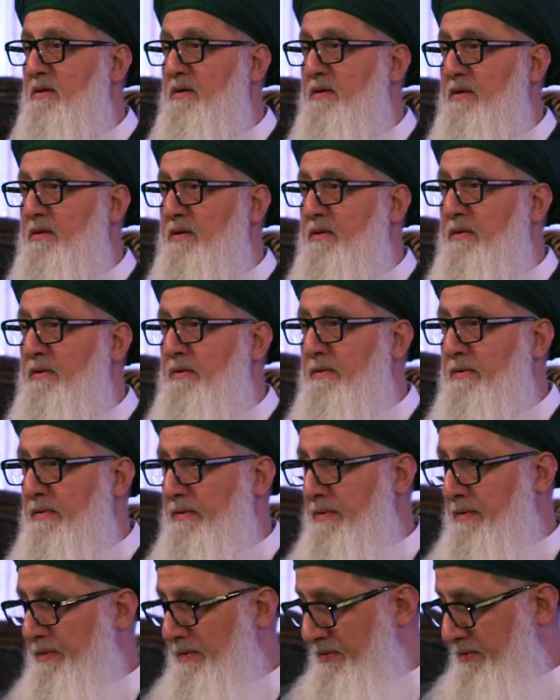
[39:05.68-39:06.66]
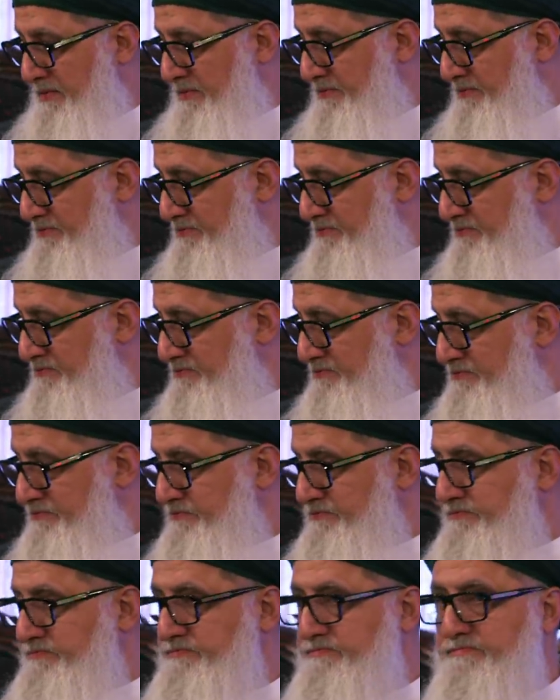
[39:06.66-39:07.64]

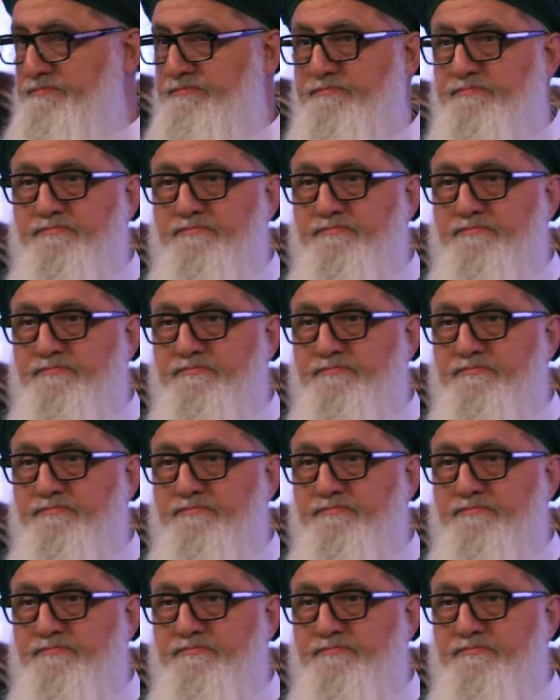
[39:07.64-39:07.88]
Nobody speaks.